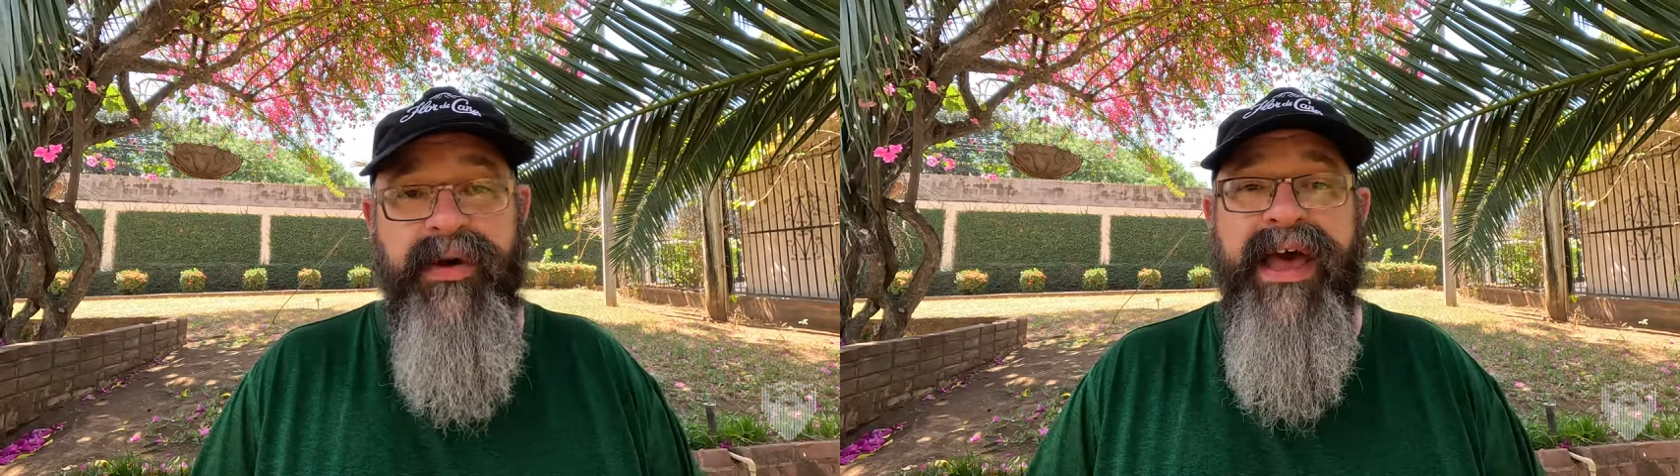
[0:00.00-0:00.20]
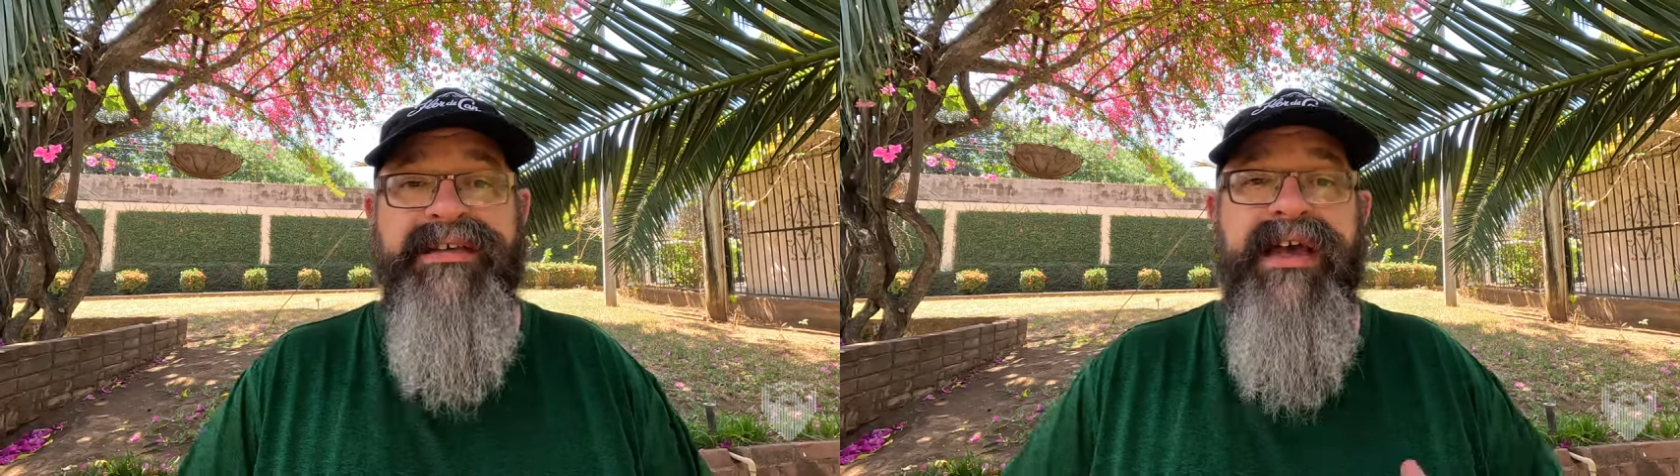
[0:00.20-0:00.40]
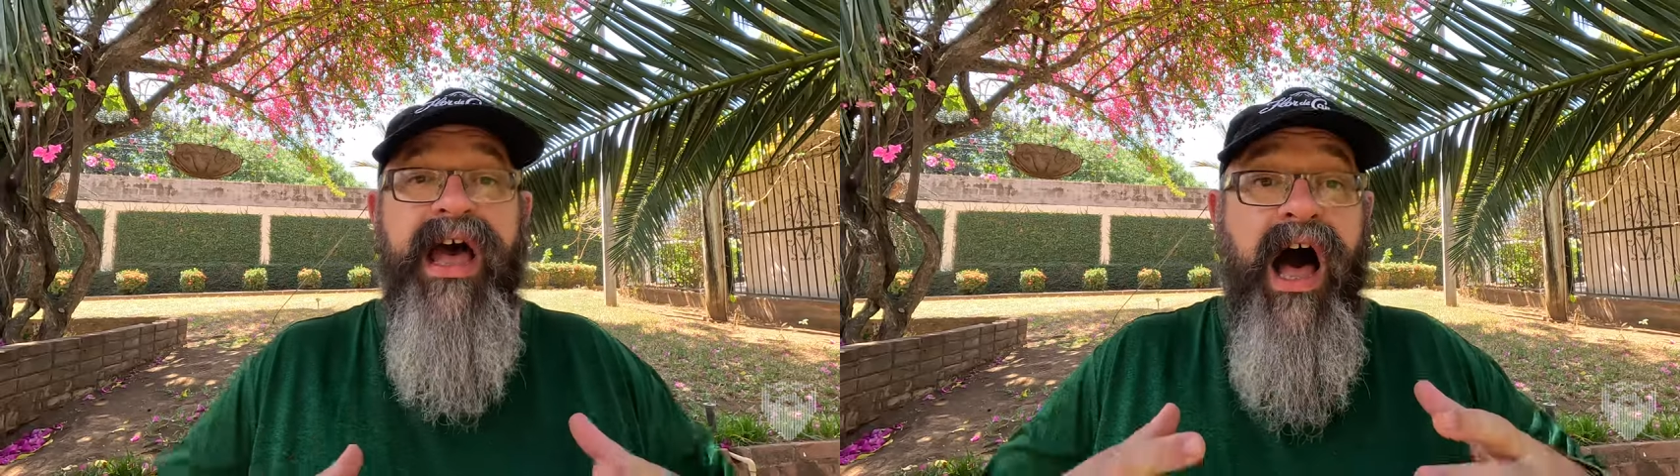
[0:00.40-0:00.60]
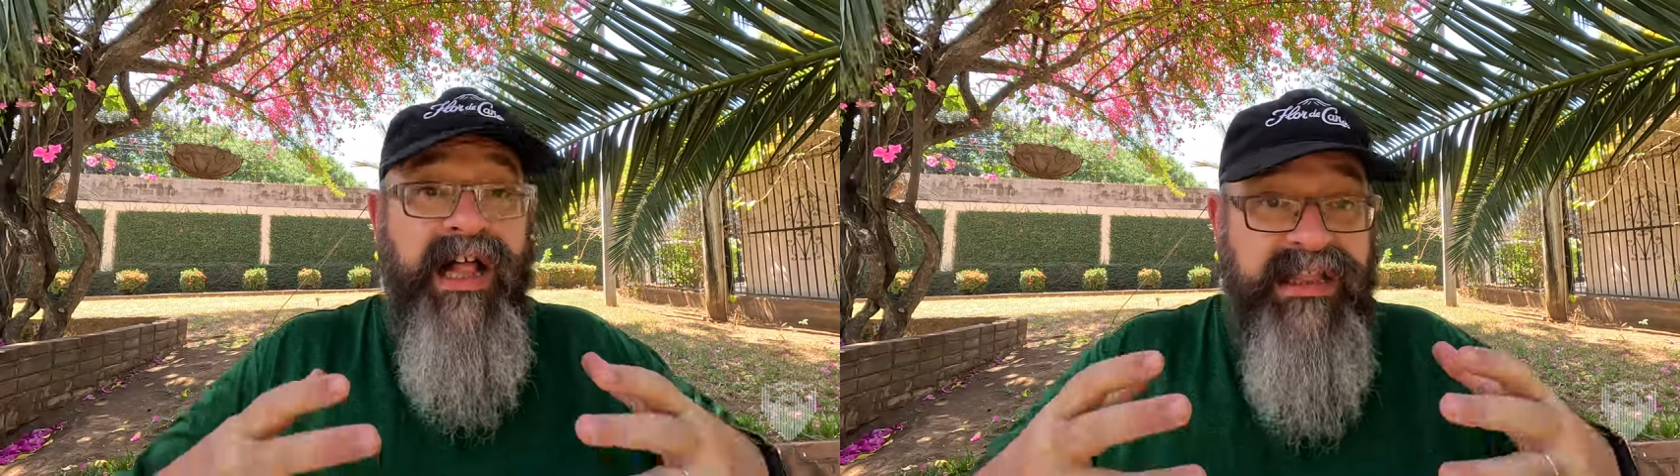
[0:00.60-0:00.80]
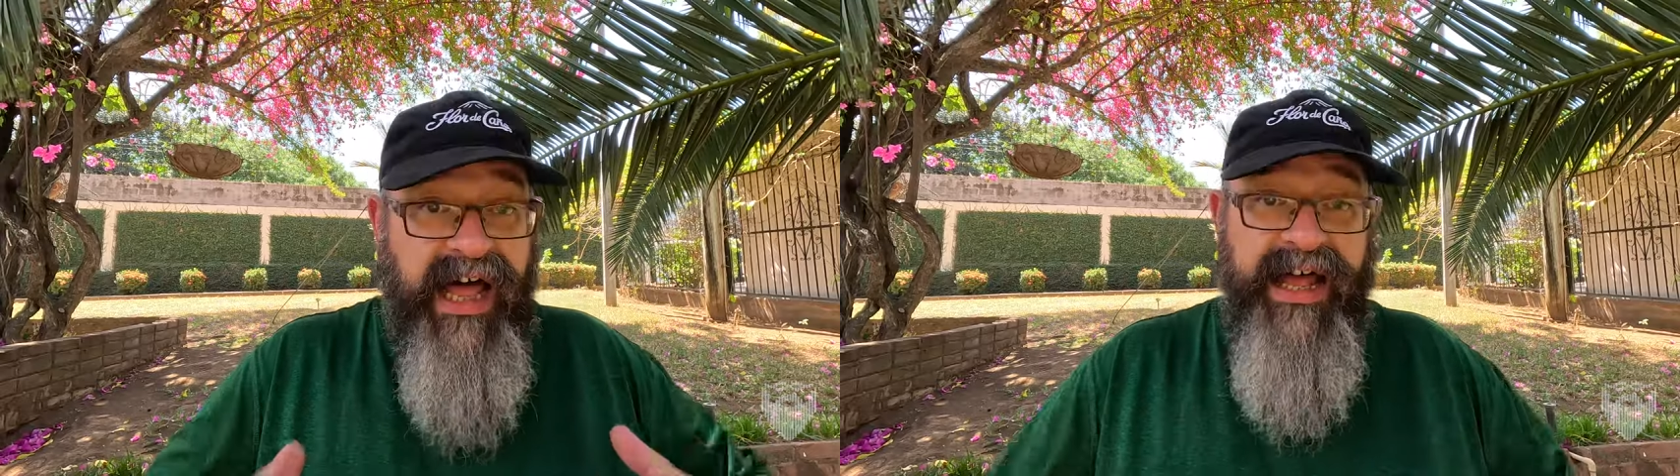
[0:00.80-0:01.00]
So it has
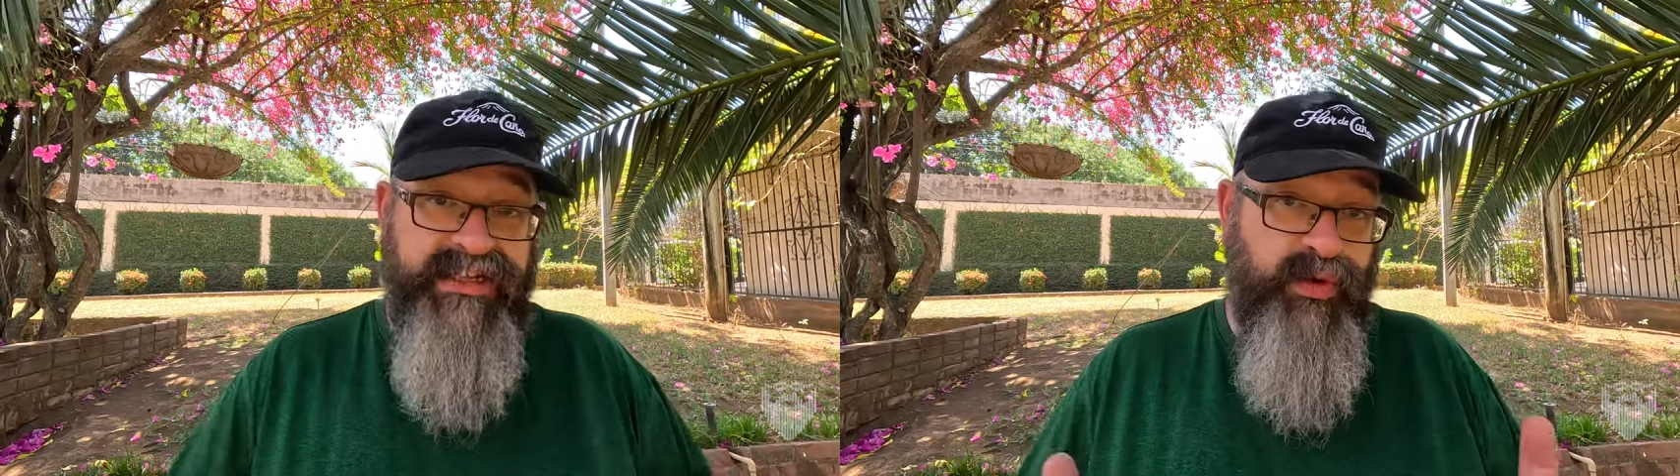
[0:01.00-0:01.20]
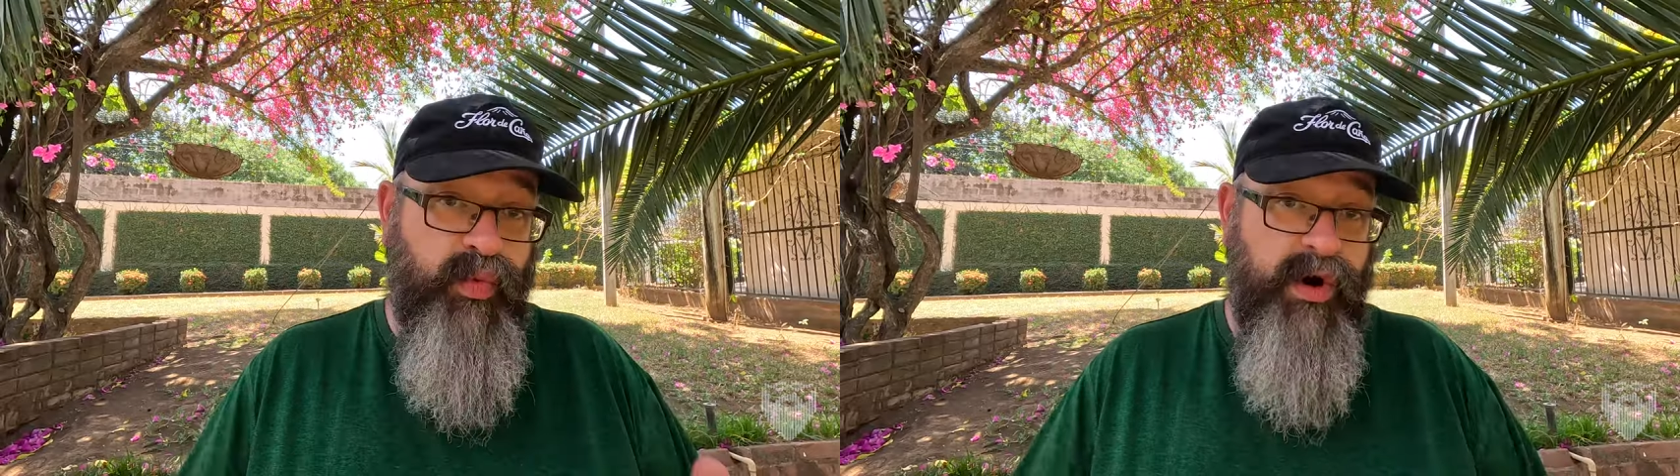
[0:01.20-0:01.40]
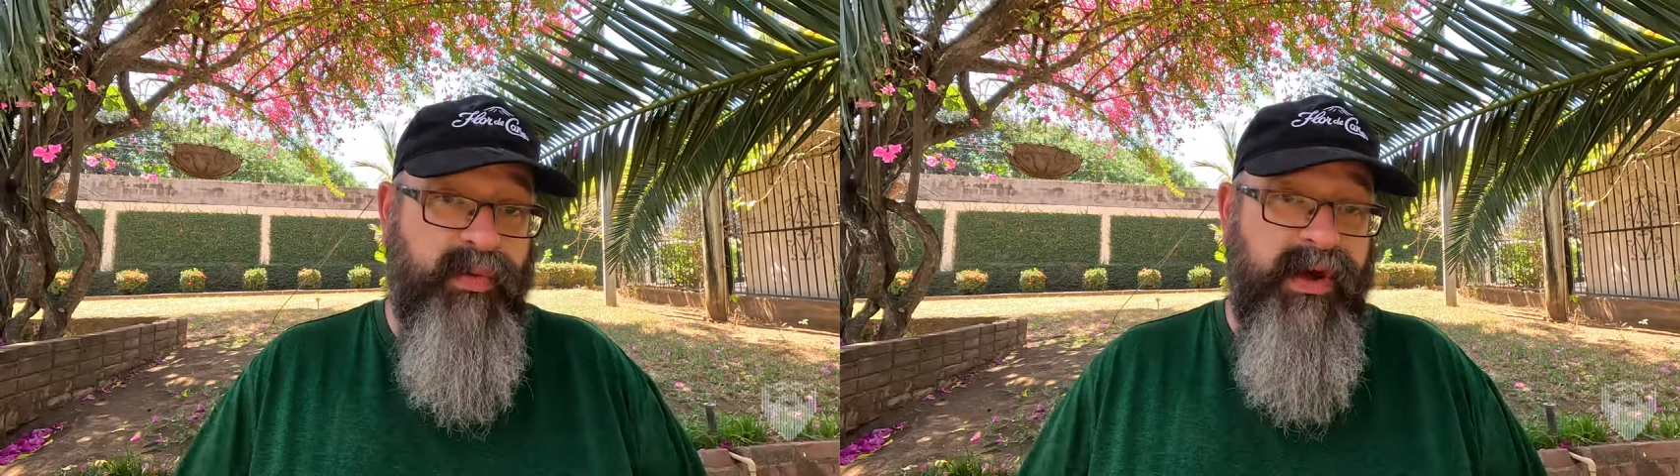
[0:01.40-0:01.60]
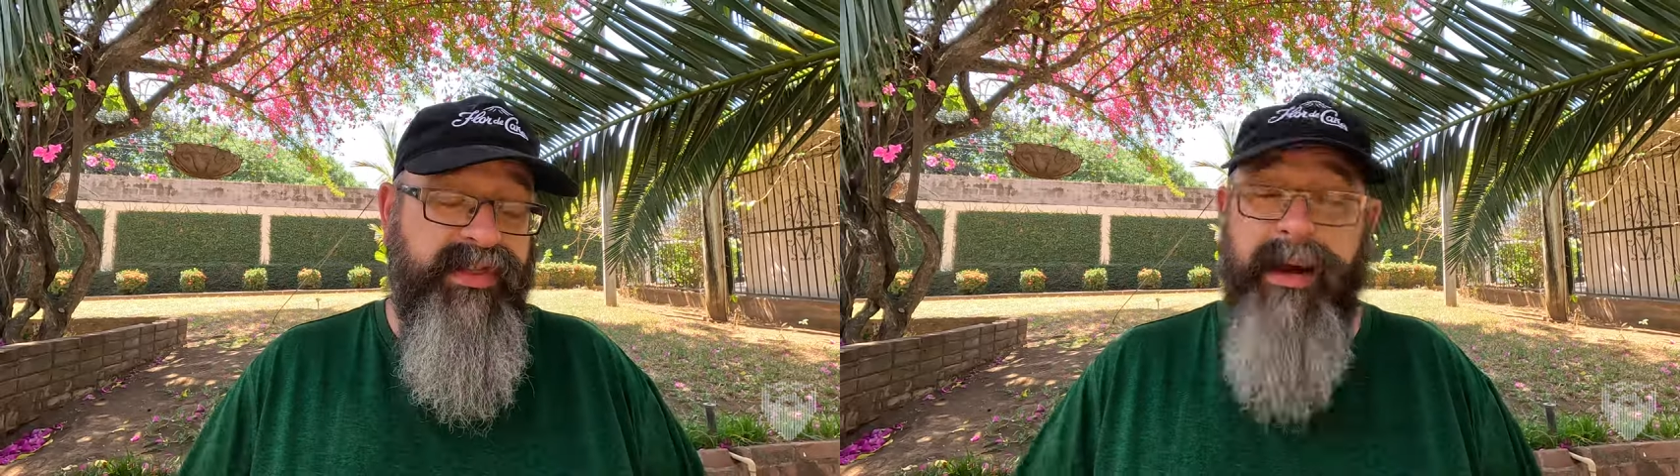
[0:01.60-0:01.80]
a lot to work with.